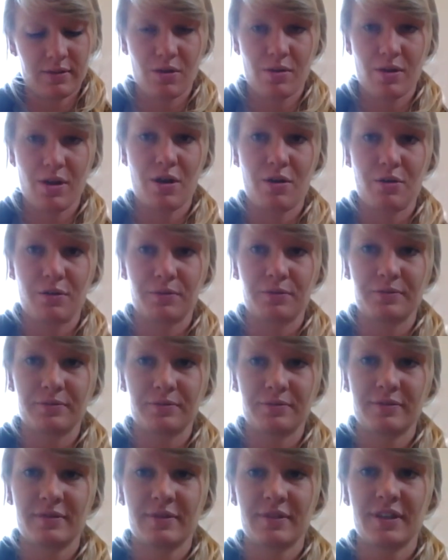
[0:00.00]
we go.
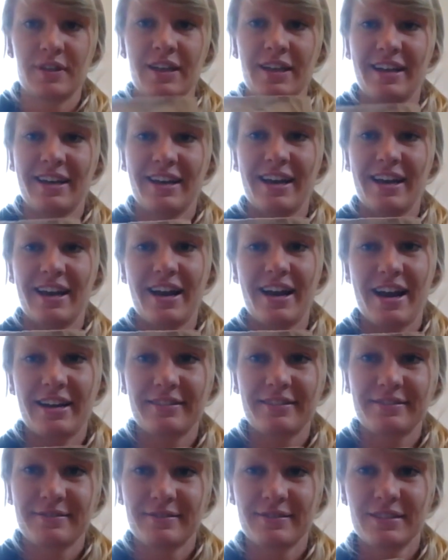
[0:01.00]
All right,
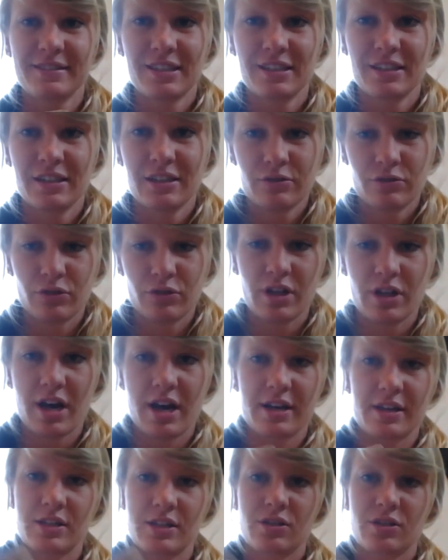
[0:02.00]

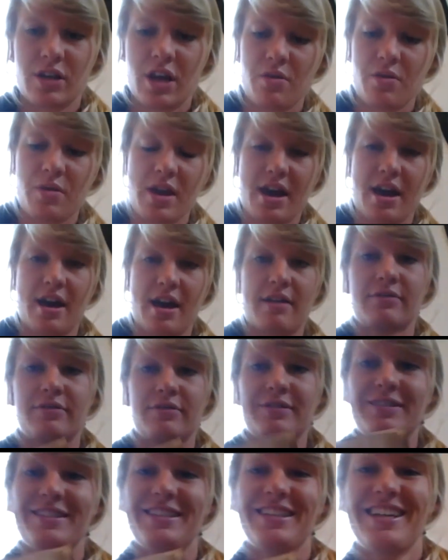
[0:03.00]
voila. So now we
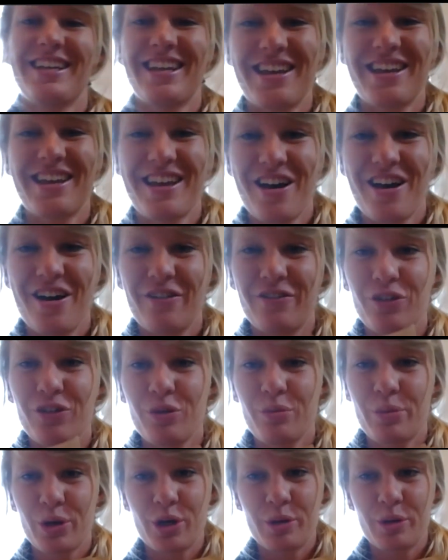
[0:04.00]
have a
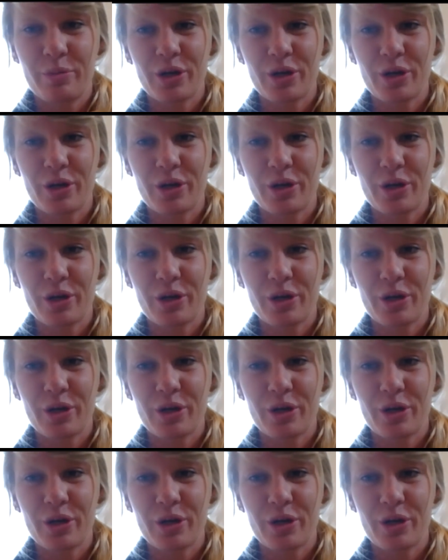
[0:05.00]
full bird